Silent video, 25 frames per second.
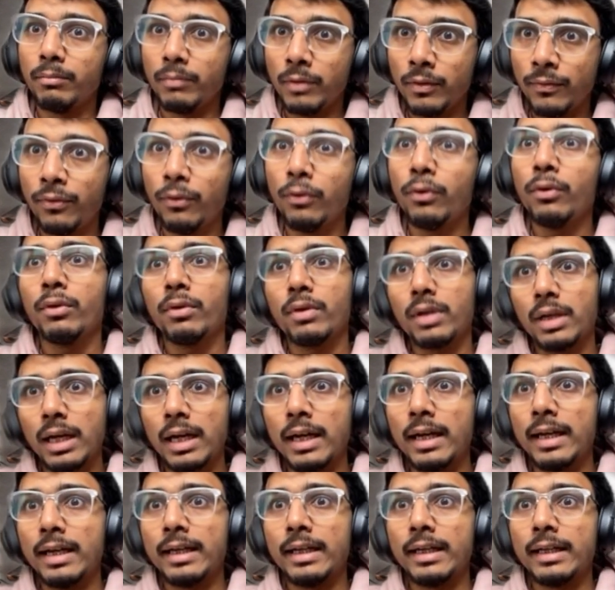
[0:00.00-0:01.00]
Before
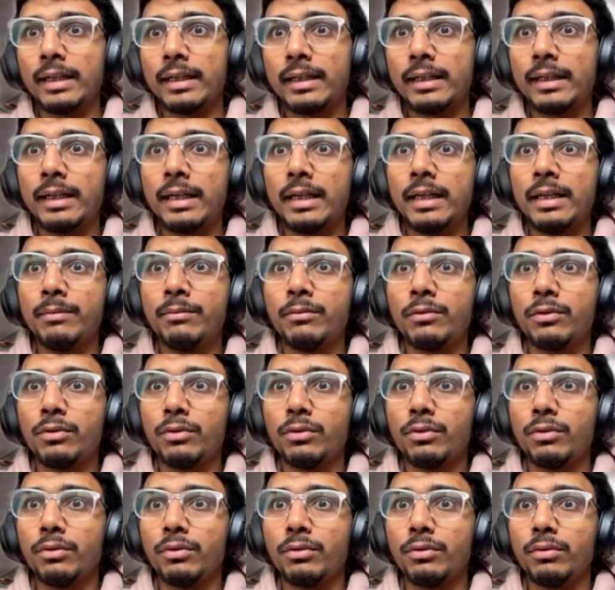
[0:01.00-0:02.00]
I came
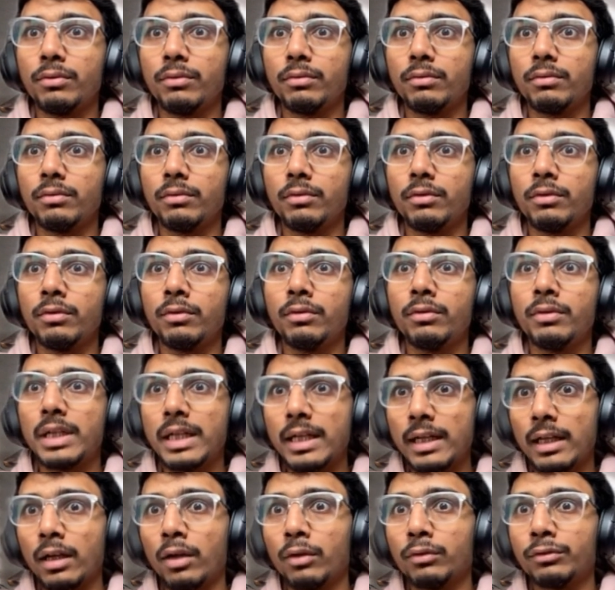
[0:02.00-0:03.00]
to, you know,
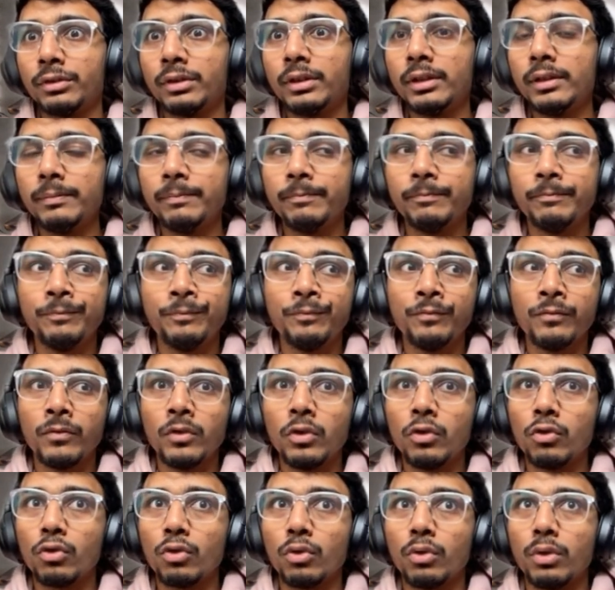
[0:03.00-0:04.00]
Dalhousie,
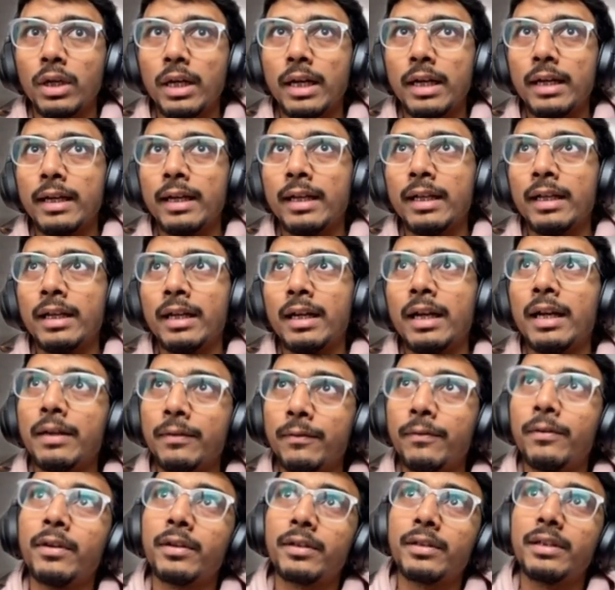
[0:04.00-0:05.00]
so I
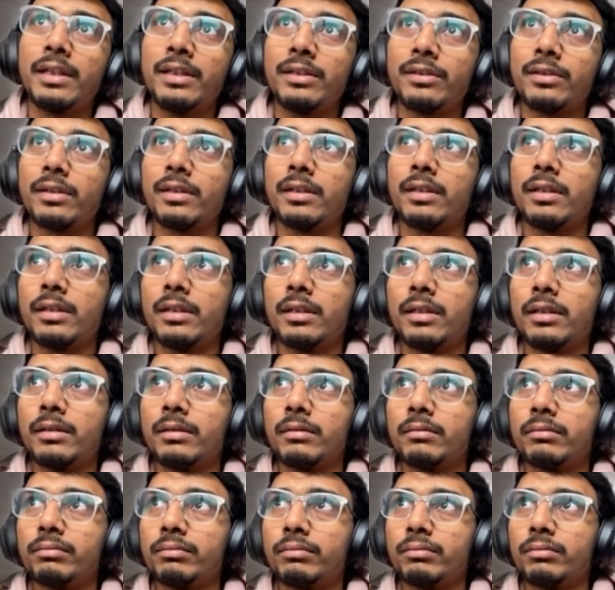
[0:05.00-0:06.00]
worked as
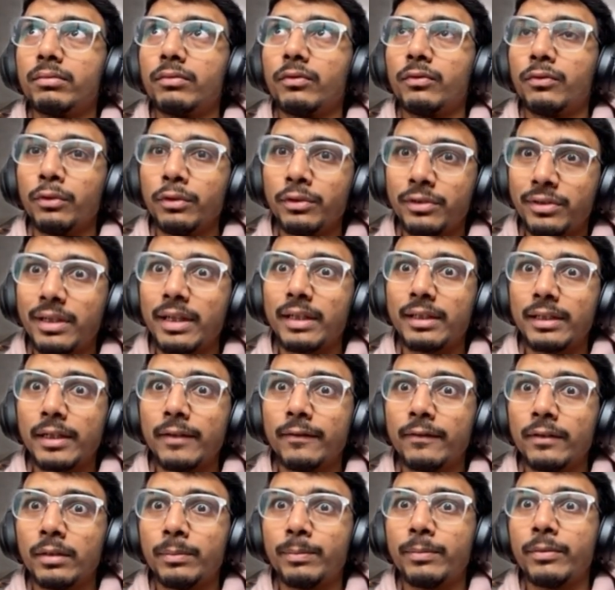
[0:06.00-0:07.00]
a full stack
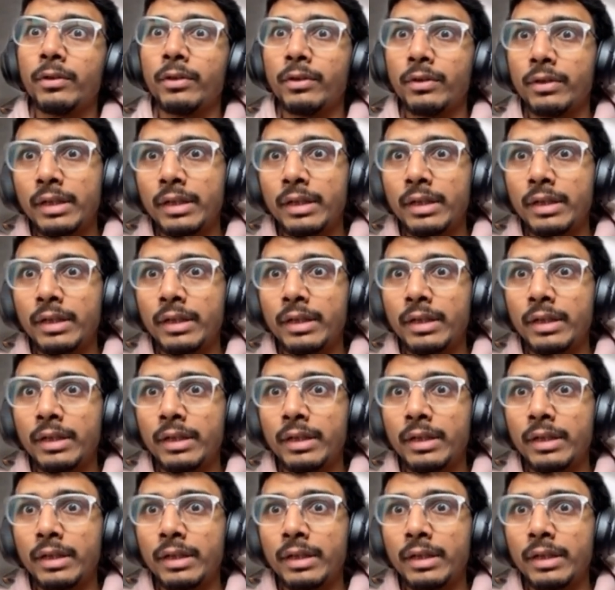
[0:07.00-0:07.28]
developer,